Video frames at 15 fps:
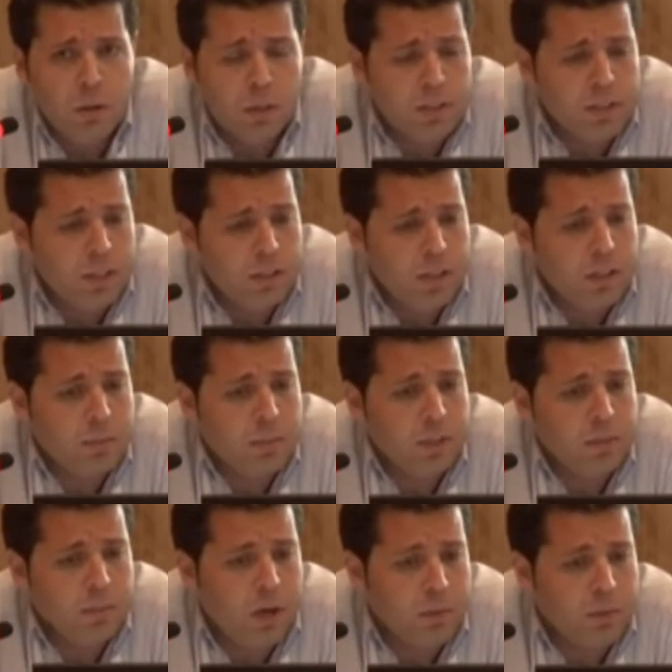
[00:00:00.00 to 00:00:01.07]
Let's start talking
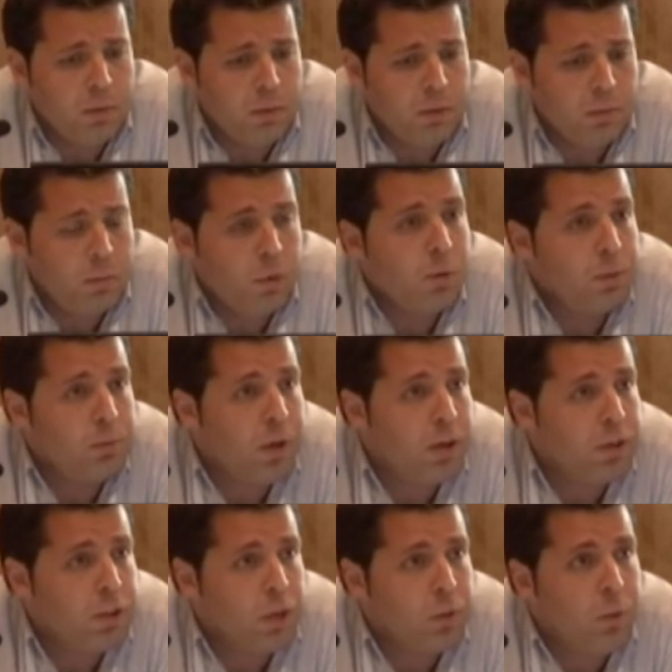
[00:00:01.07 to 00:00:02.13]
about the mobile
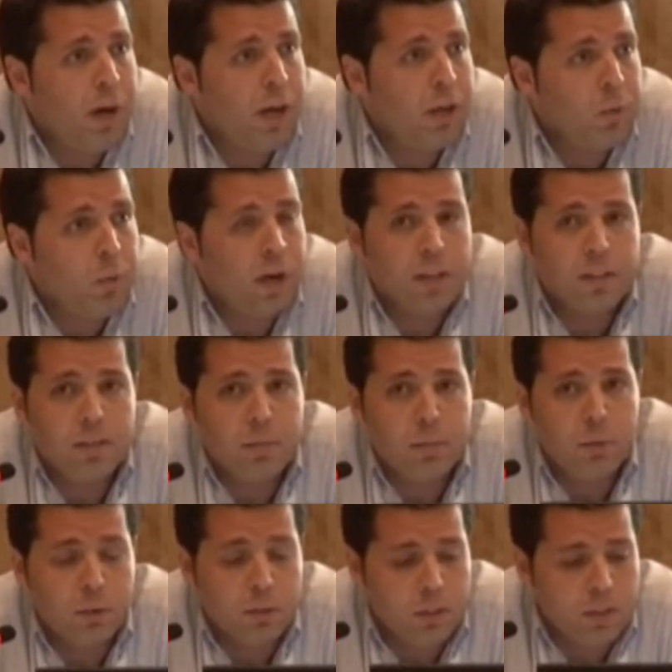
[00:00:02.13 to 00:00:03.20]
module and why it's
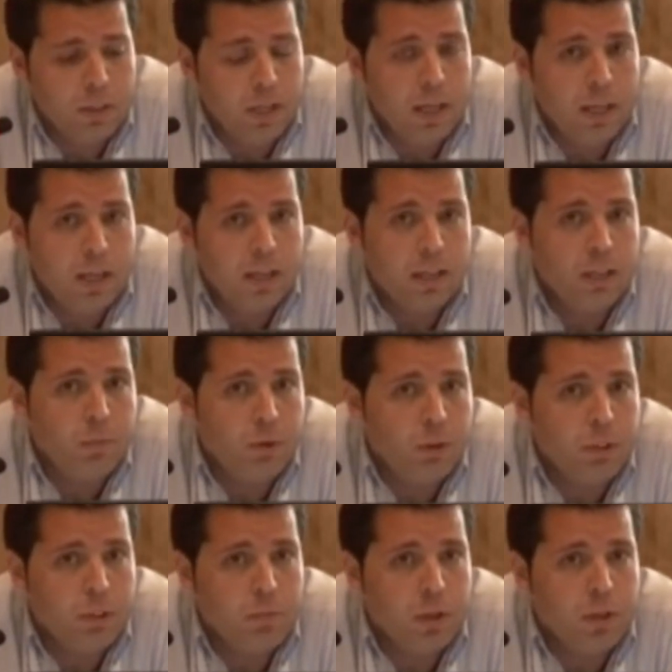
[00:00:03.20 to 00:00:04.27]
important. In
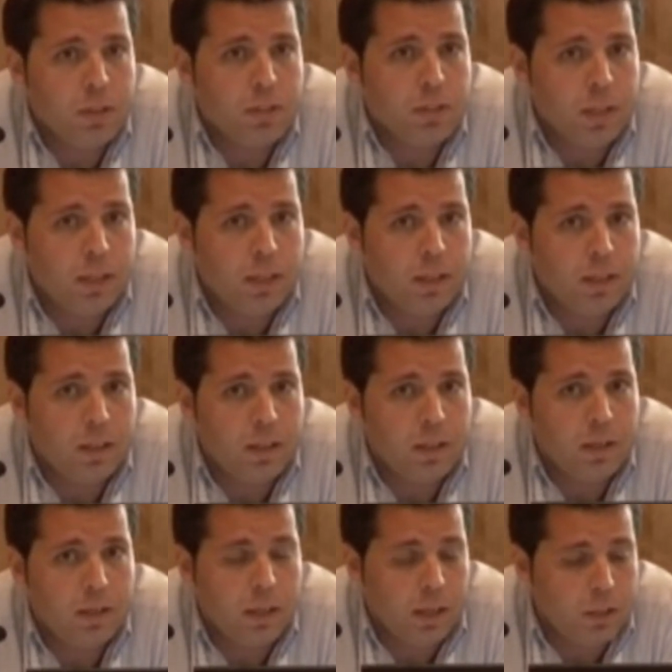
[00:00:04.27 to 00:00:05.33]
emerging markets like
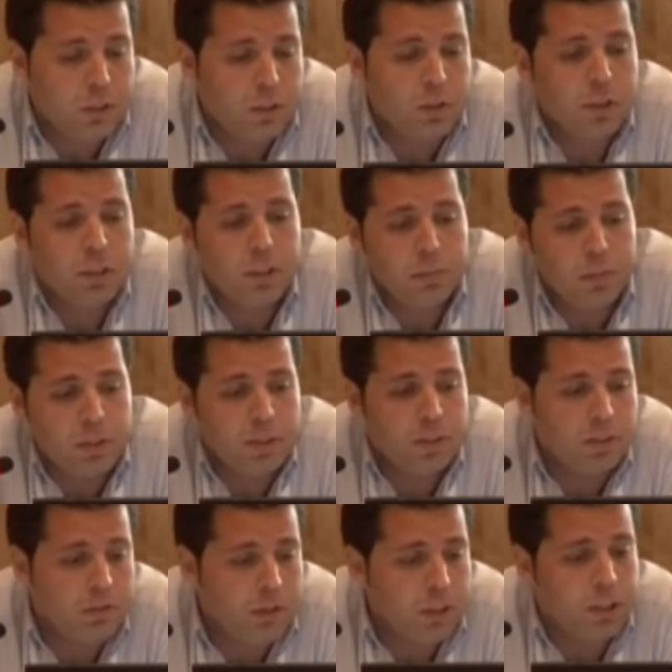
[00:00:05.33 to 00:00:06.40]
Turkey,
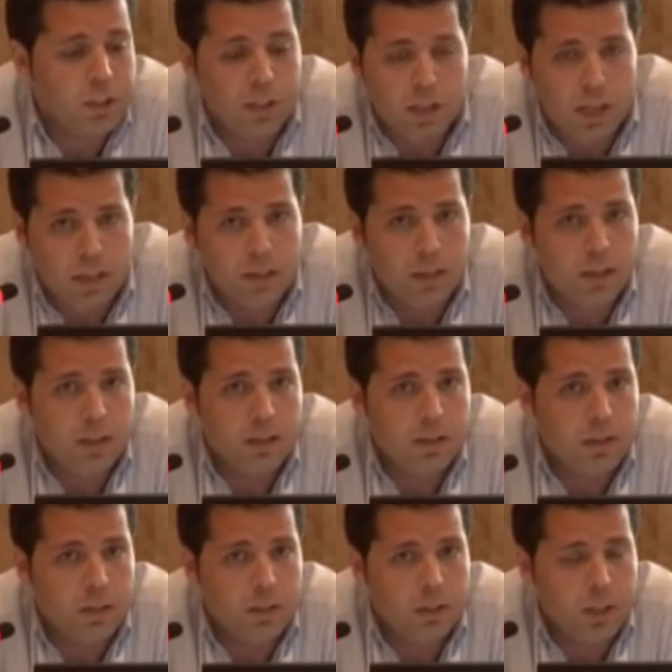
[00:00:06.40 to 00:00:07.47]
Brazil, Russia,
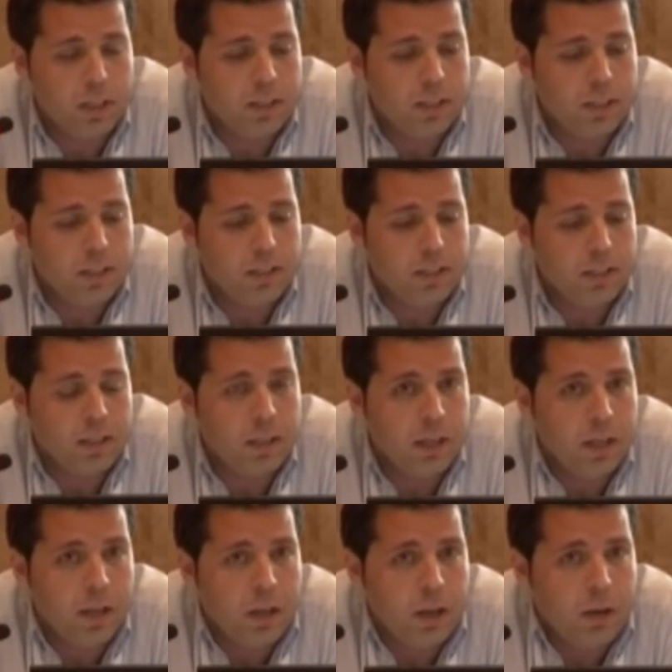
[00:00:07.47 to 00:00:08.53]
and China and India,
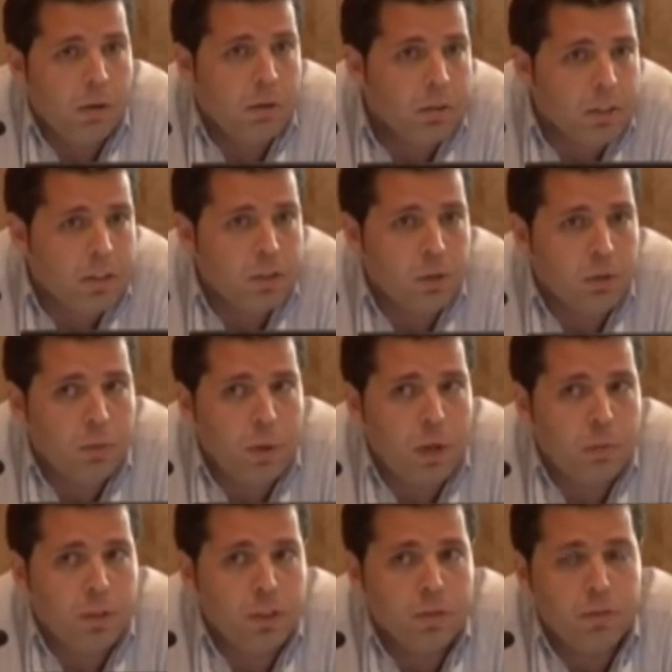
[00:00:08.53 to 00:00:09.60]
there's a total
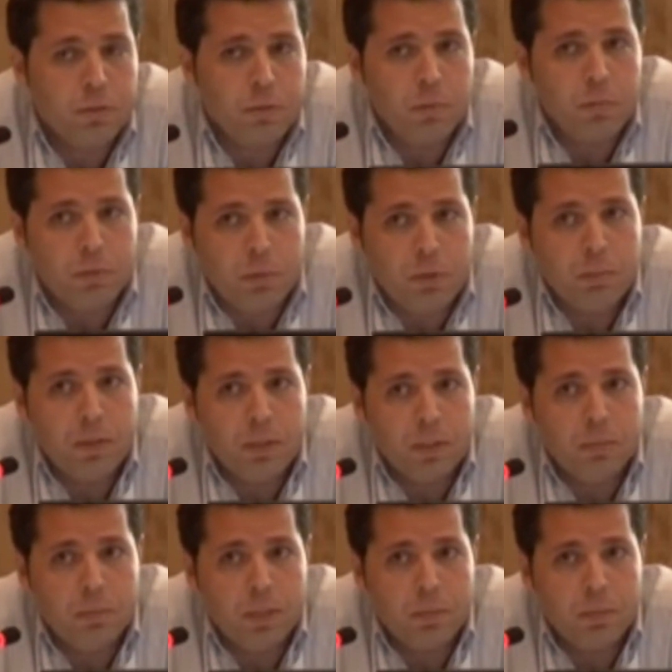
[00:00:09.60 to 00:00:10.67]
population of 3
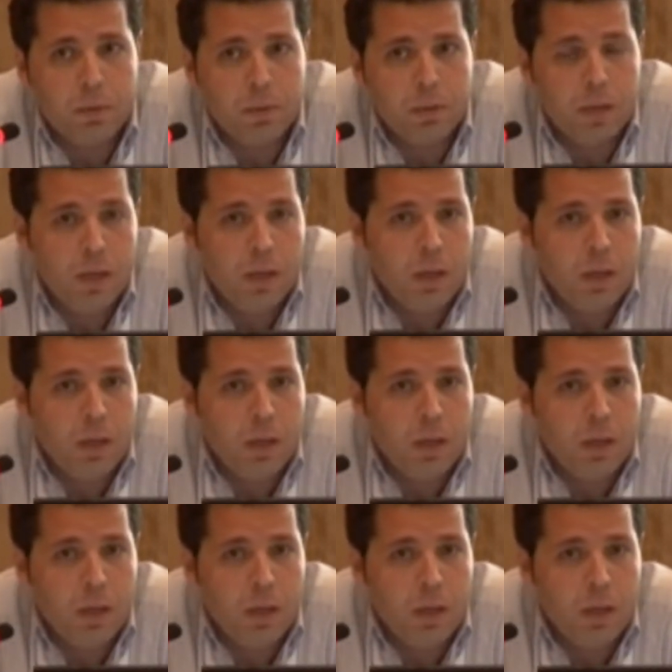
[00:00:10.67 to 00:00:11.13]
billion people.